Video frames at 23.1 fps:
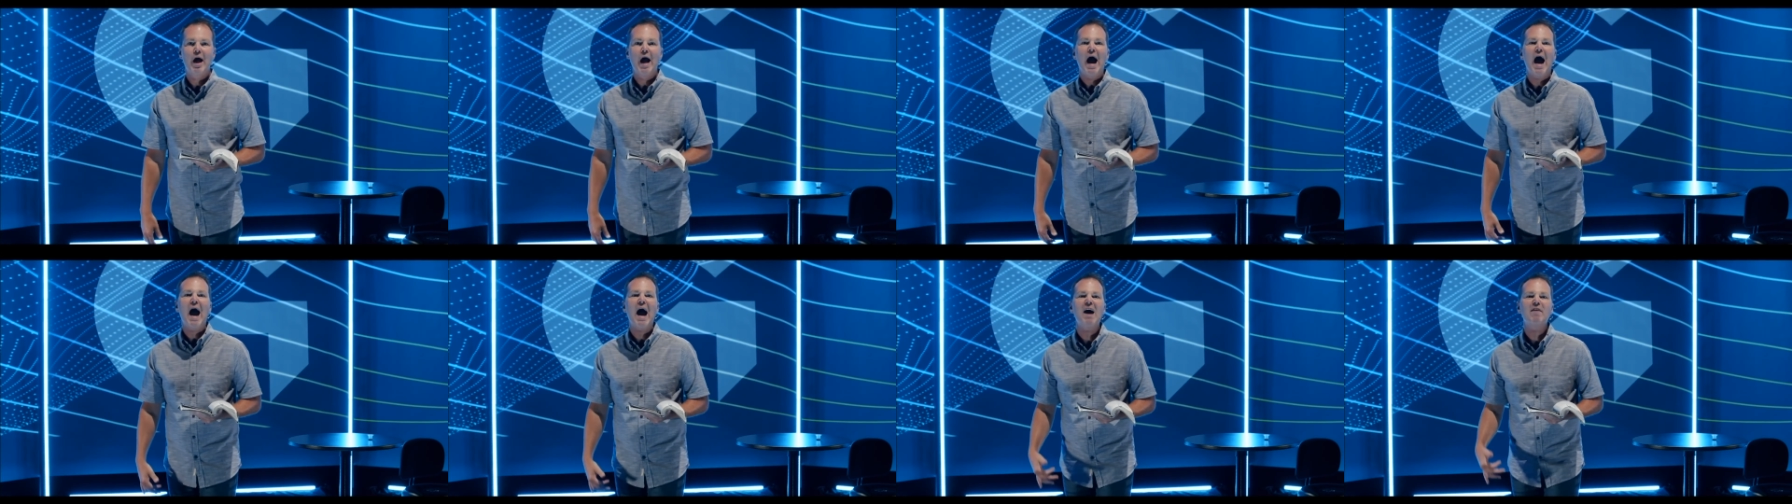
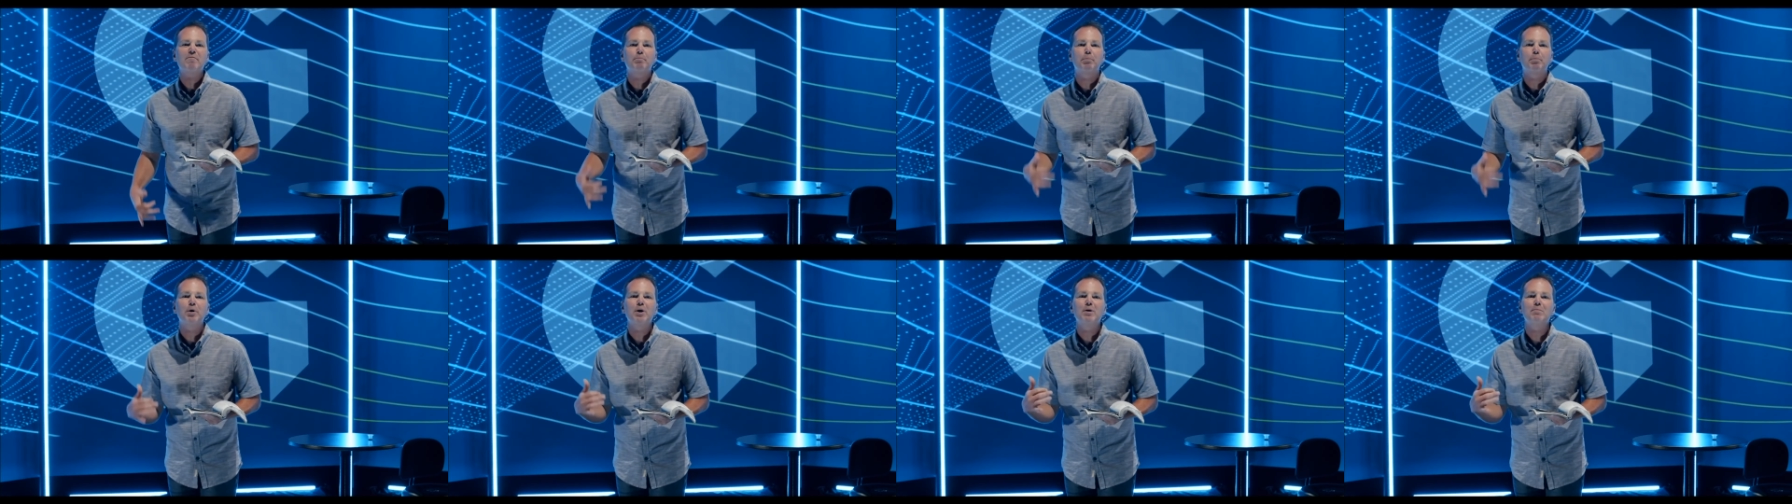I've
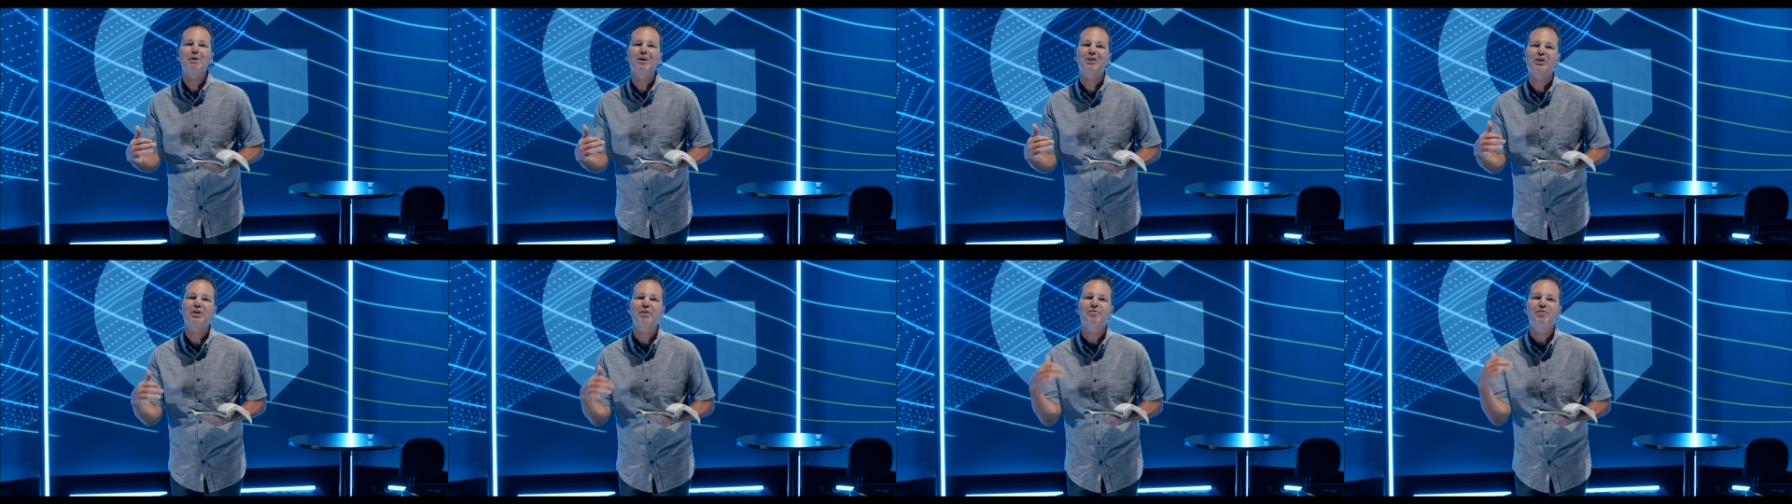pretty
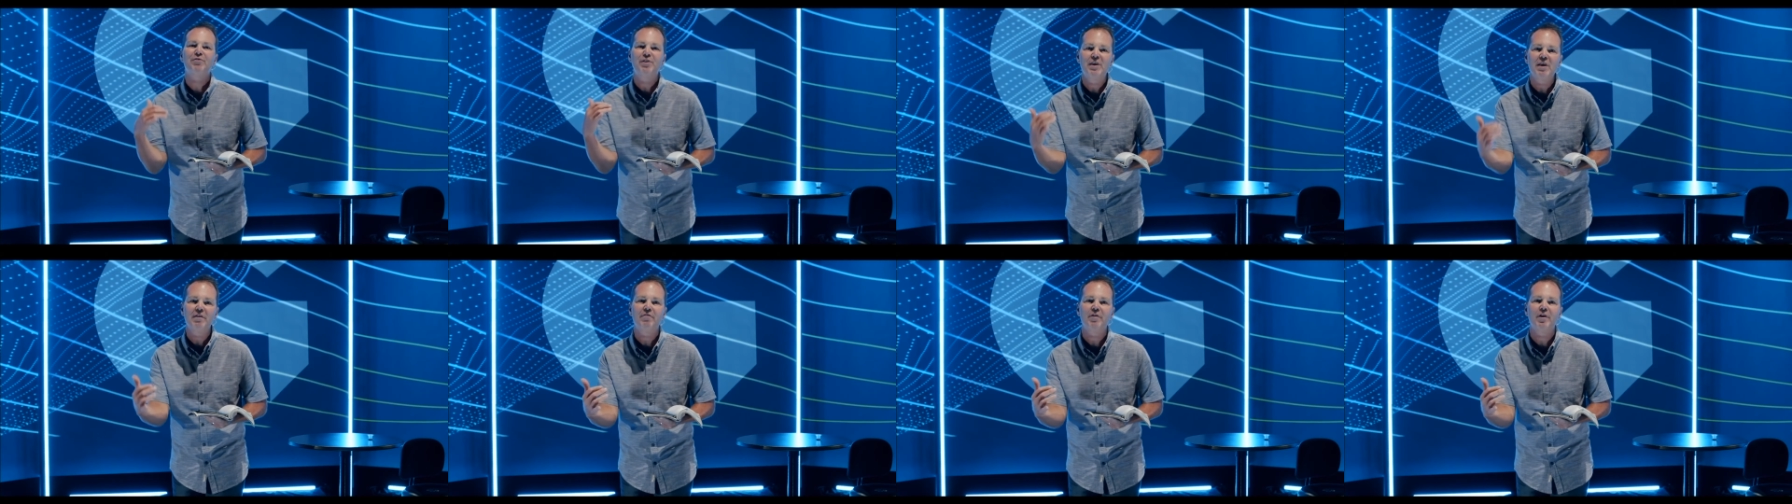much have
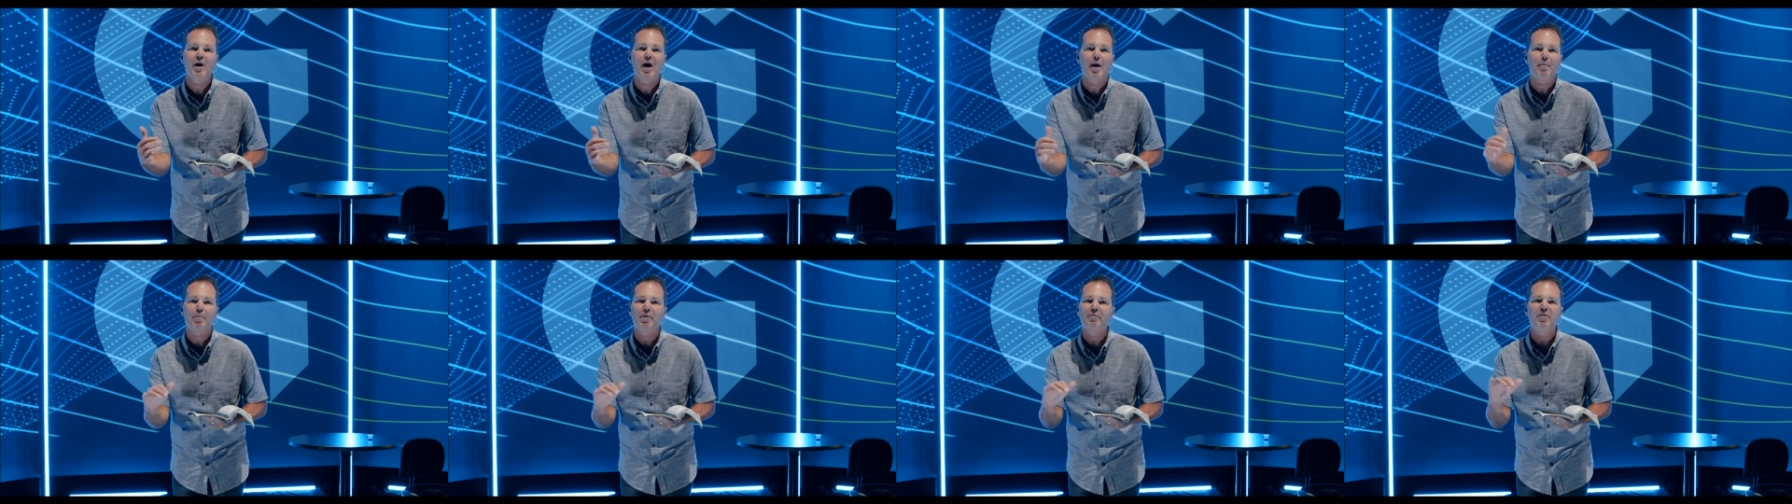given
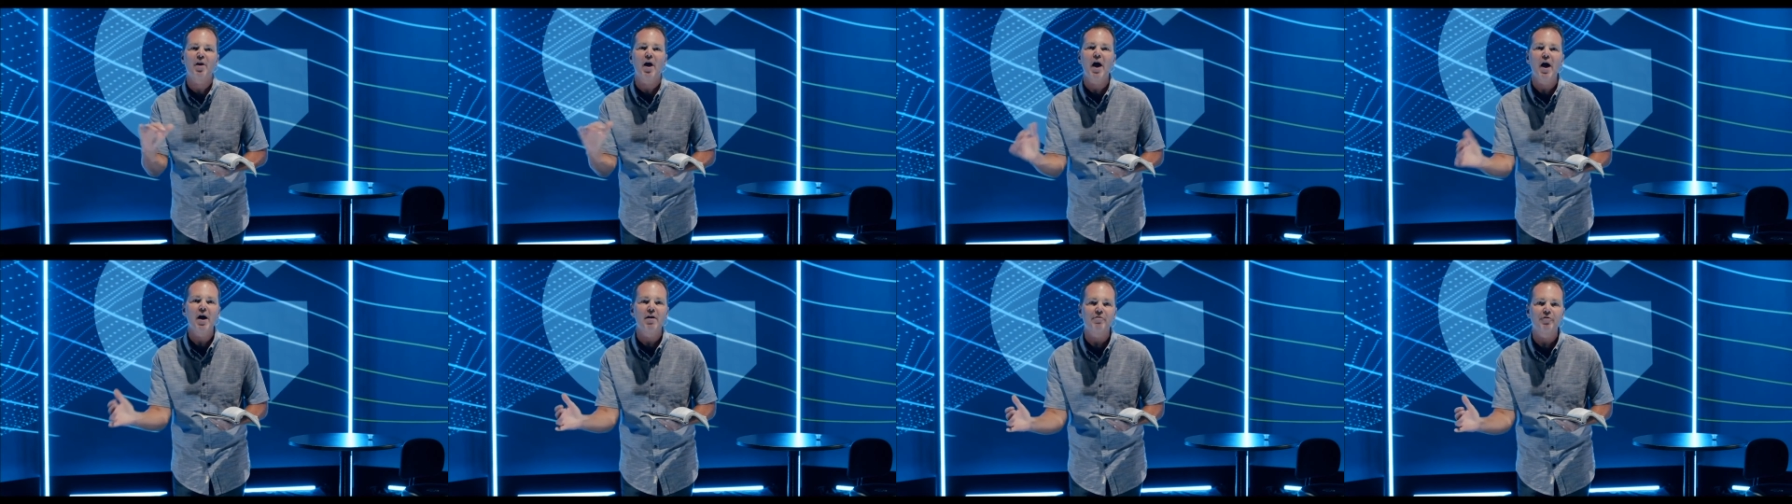up of
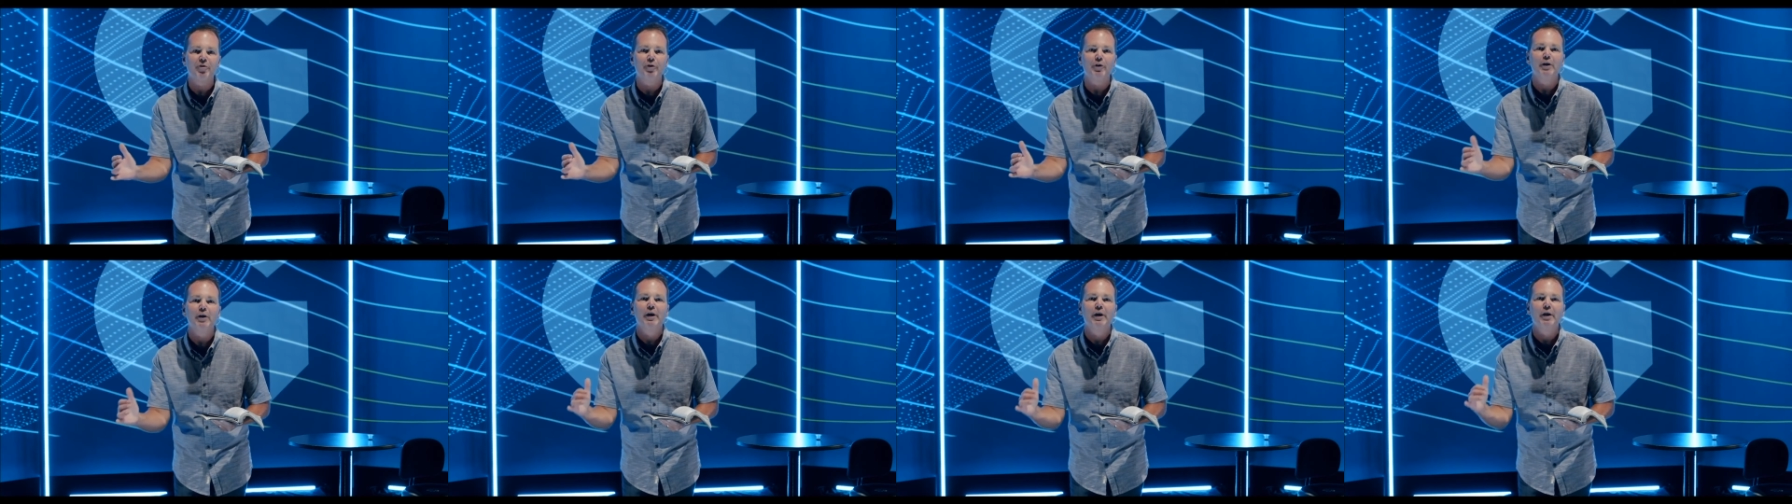
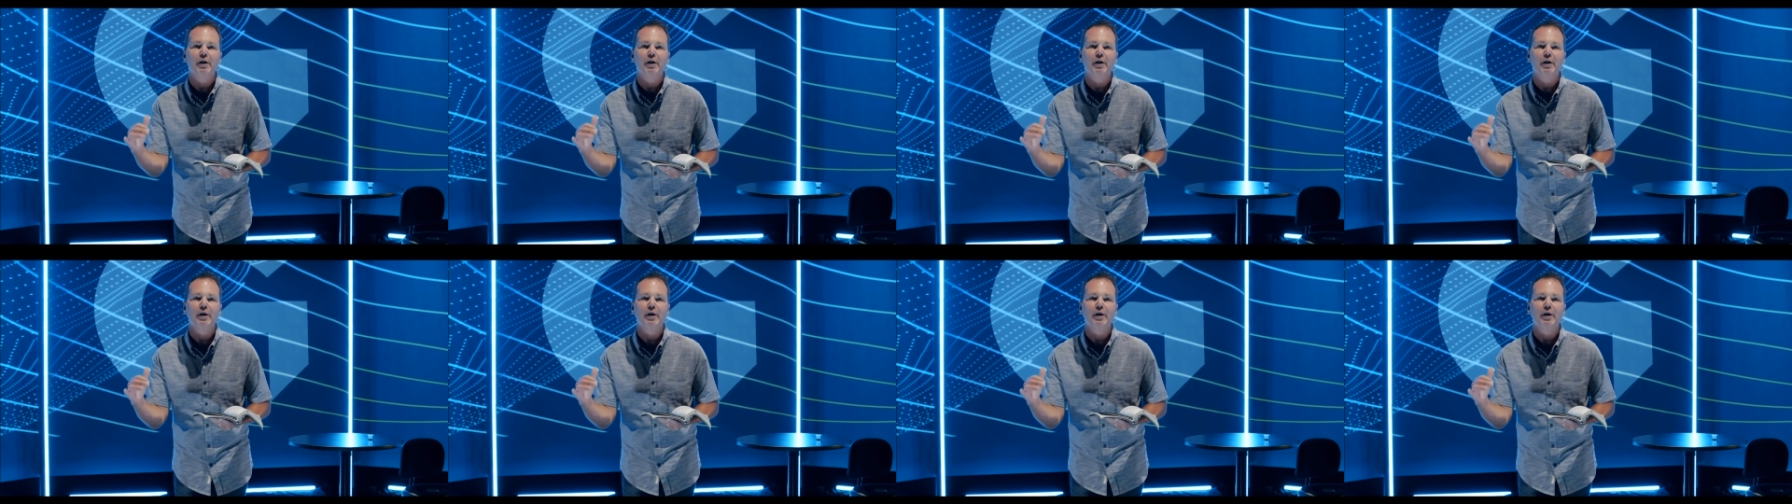ever